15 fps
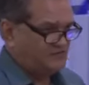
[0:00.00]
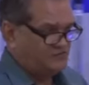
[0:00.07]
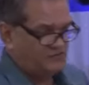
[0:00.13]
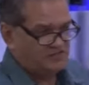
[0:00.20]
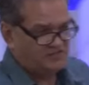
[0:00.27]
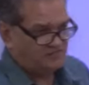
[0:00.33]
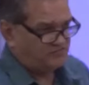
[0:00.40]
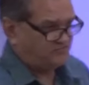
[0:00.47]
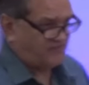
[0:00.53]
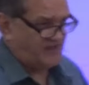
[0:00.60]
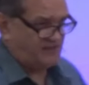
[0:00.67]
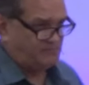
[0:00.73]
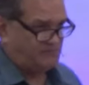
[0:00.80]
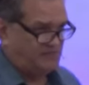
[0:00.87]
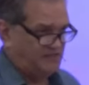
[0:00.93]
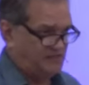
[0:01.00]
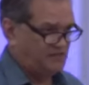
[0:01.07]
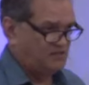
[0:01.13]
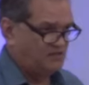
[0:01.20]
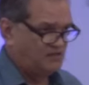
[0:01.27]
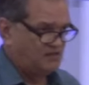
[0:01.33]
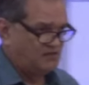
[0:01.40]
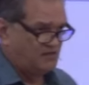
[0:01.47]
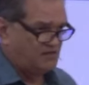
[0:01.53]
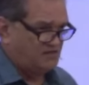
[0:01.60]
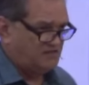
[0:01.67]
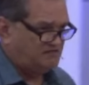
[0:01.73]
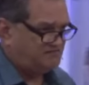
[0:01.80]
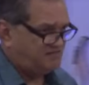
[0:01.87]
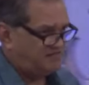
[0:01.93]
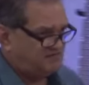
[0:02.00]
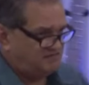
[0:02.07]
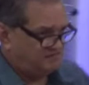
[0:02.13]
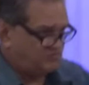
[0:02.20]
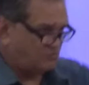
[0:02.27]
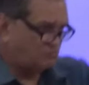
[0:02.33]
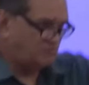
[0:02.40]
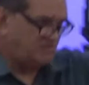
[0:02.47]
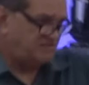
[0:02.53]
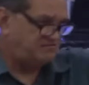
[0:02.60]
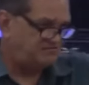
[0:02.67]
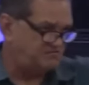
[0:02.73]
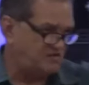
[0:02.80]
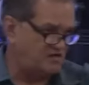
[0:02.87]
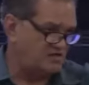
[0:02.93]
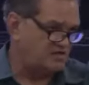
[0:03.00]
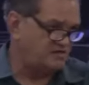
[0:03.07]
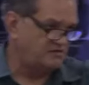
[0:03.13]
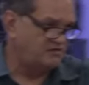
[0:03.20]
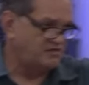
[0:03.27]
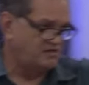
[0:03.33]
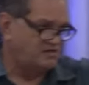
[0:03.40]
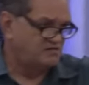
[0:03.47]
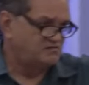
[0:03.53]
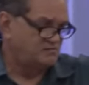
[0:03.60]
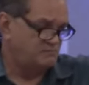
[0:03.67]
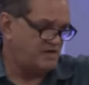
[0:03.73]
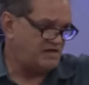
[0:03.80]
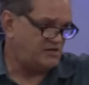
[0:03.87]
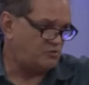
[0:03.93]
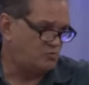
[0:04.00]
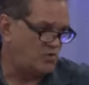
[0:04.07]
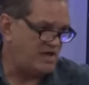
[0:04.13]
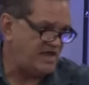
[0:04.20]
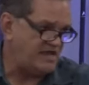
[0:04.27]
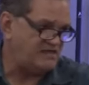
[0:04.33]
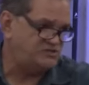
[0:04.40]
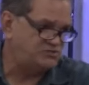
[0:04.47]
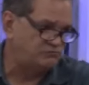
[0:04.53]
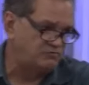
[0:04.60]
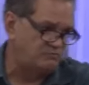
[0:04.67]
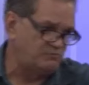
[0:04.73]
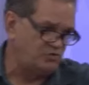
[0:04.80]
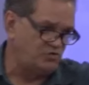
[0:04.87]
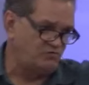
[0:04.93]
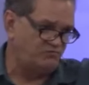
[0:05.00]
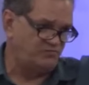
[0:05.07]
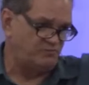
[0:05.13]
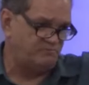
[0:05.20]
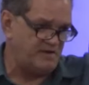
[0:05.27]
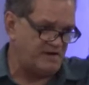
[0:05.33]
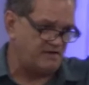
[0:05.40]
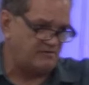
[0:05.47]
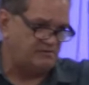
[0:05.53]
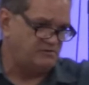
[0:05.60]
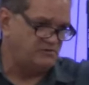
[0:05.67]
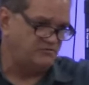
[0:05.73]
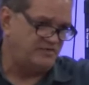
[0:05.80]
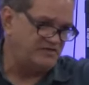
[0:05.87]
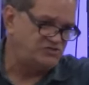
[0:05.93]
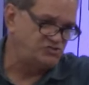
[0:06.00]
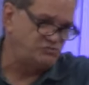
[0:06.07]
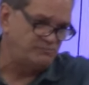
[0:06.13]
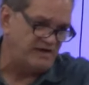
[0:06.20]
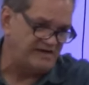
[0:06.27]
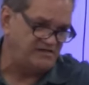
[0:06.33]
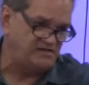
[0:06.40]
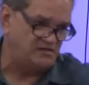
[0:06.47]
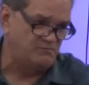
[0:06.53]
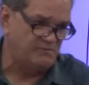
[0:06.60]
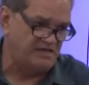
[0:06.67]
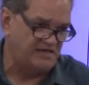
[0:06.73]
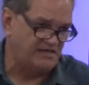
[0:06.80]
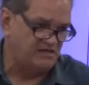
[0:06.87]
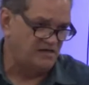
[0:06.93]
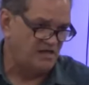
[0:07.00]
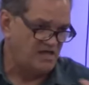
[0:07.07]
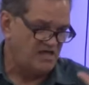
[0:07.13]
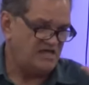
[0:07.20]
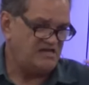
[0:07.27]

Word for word: into his family. He sent his only son to make a way to remove the barrier that you might come in.